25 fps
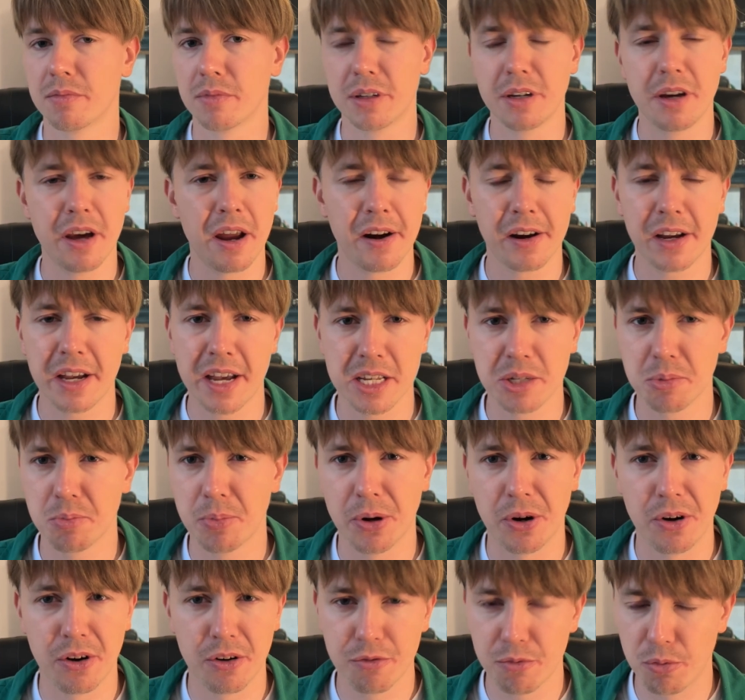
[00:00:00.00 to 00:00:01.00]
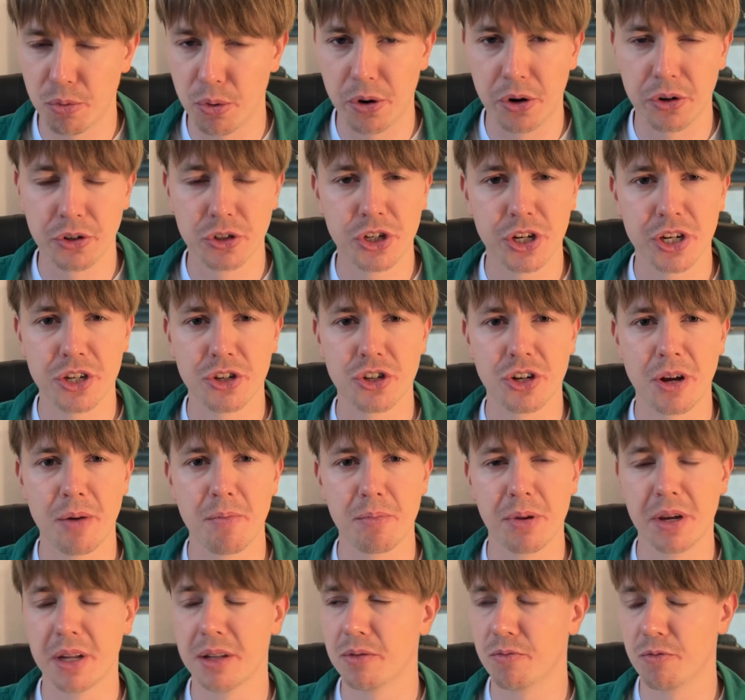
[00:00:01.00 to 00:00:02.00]
Garry Kasparov, world chess
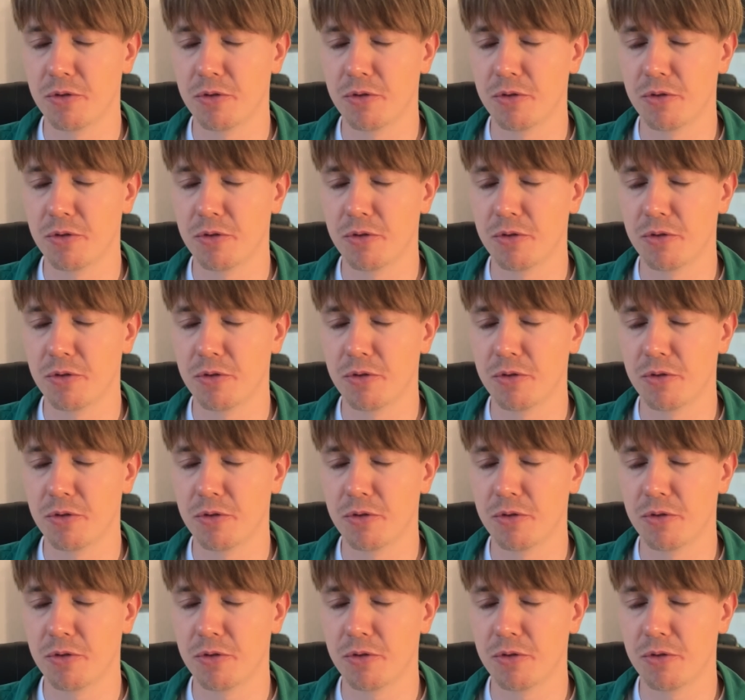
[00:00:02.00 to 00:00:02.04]
champion,